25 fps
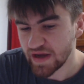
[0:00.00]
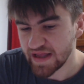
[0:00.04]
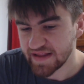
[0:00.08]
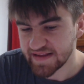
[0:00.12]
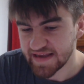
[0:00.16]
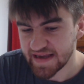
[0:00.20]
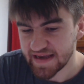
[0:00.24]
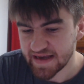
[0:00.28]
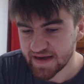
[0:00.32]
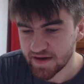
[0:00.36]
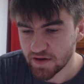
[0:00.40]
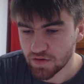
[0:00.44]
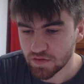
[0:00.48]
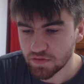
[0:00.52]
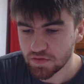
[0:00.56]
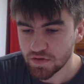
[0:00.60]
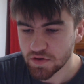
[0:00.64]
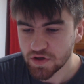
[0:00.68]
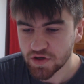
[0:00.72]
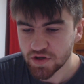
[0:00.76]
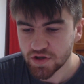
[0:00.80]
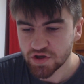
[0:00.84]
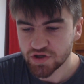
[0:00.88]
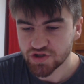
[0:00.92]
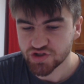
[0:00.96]
and how
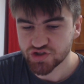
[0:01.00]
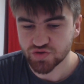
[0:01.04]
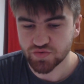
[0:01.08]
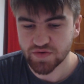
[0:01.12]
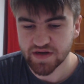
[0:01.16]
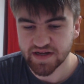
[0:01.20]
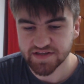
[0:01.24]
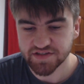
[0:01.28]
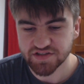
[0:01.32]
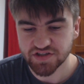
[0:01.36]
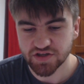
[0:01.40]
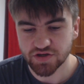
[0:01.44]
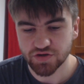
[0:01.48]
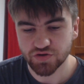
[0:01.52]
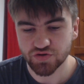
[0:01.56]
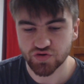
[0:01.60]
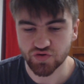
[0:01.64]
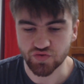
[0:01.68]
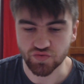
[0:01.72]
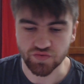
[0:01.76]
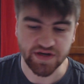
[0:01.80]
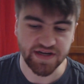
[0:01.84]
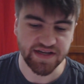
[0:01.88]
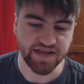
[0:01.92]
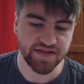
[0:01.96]
Taranto,
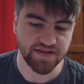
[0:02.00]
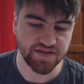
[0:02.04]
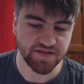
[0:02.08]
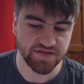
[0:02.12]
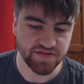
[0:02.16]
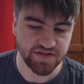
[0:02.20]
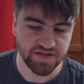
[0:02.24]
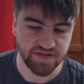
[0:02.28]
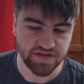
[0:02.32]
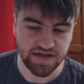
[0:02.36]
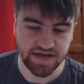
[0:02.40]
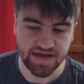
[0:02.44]
Green